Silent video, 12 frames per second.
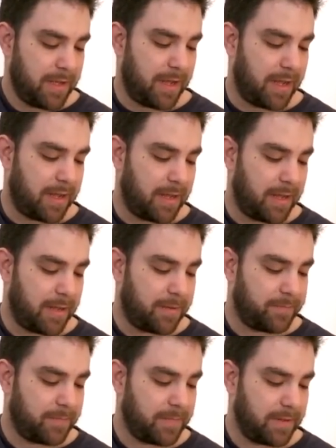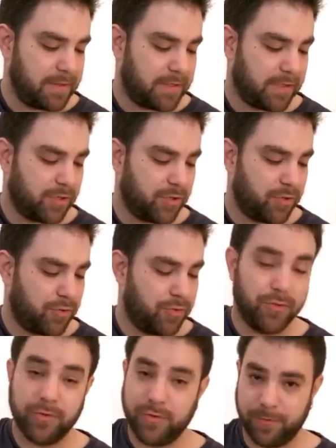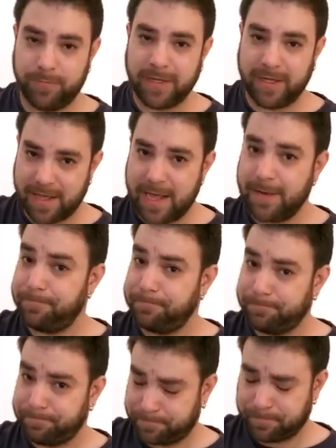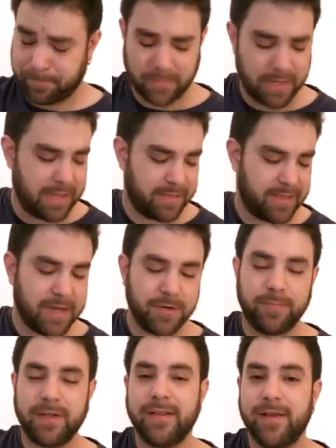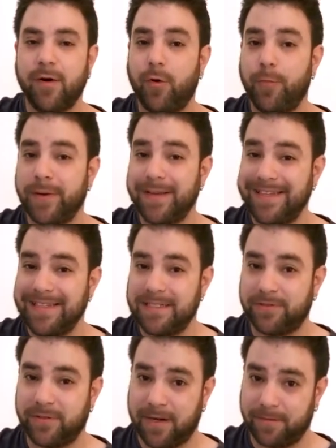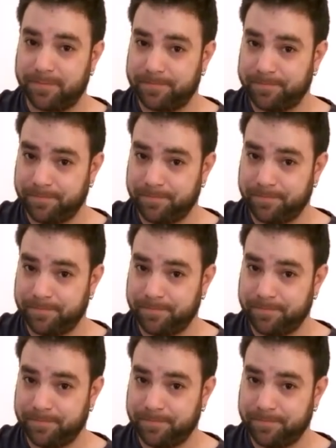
Um, so you play that, and then you play the open E string.